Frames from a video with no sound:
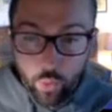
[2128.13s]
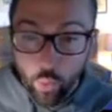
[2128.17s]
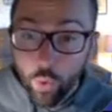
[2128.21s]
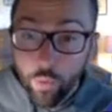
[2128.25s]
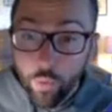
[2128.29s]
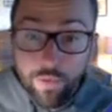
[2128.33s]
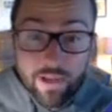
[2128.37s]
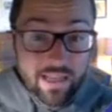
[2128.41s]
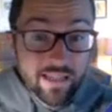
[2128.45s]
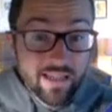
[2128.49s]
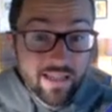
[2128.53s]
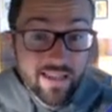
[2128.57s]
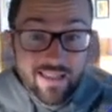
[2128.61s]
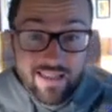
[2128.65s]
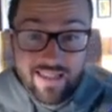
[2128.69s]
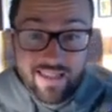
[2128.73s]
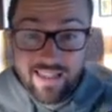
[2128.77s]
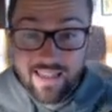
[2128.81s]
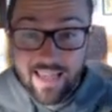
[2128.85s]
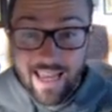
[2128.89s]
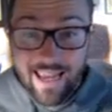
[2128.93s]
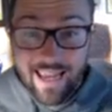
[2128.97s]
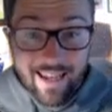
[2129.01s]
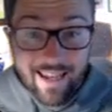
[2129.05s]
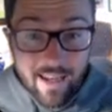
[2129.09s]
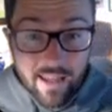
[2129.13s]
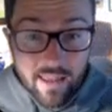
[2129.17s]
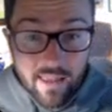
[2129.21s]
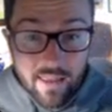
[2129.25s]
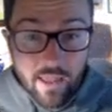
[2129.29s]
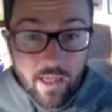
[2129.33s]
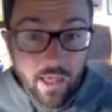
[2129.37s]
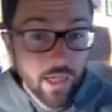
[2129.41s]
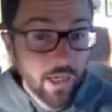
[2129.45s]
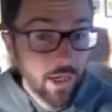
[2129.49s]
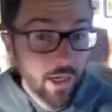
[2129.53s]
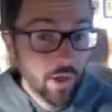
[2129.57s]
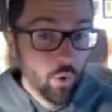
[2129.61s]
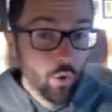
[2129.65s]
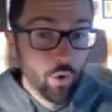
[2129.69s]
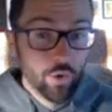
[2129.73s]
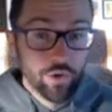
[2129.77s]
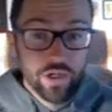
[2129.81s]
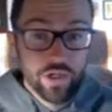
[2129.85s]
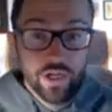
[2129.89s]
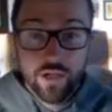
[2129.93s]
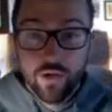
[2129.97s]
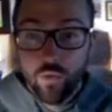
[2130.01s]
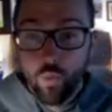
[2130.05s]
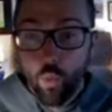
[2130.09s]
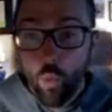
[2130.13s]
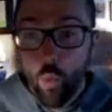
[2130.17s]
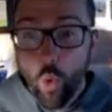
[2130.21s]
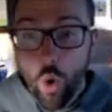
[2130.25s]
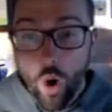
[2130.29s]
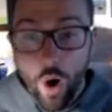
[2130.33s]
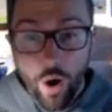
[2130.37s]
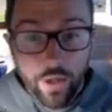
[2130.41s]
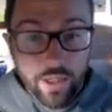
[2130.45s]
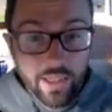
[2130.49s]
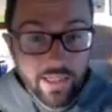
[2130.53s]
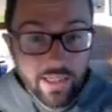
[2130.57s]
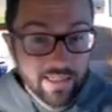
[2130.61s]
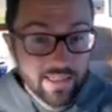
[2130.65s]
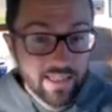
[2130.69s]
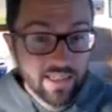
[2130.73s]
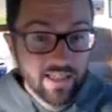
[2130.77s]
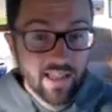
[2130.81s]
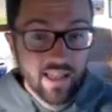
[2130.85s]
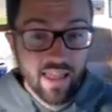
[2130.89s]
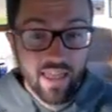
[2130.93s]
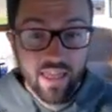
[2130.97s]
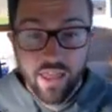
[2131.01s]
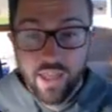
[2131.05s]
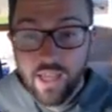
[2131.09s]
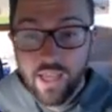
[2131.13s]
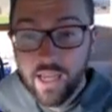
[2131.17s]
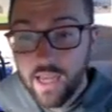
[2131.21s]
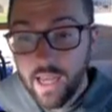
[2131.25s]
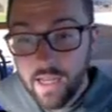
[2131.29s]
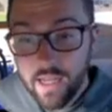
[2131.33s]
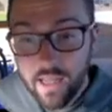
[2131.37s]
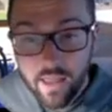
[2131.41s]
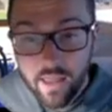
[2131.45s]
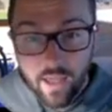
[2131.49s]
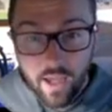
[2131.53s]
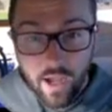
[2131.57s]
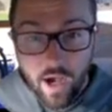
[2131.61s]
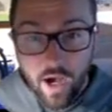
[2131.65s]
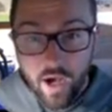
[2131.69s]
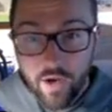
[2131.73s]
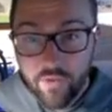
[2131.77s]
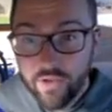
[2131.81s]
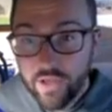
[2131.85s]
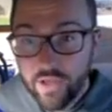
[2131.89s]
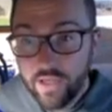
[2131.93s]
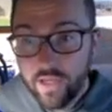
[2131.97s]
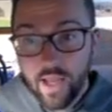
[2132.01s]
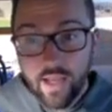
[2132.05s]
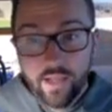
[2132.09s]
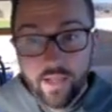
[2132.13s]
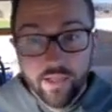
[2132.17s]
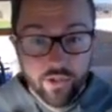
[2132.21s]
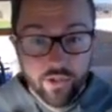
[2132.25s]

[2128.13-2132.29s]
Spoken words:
woman didn't say anything or didn't want it, didn't think anything of it, and